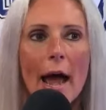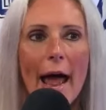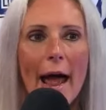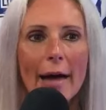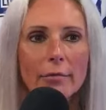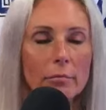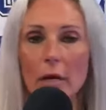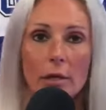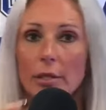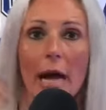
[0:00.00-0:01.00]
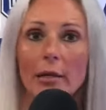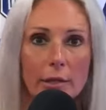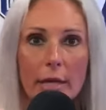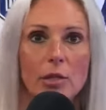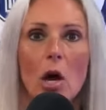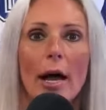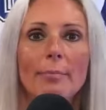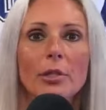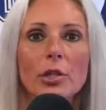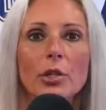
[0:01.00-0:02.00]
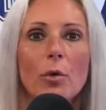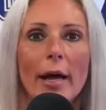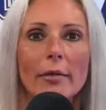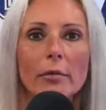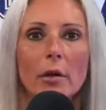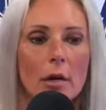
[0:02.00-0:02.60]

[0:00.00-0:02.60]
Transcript: And because I saw Edmonton do it.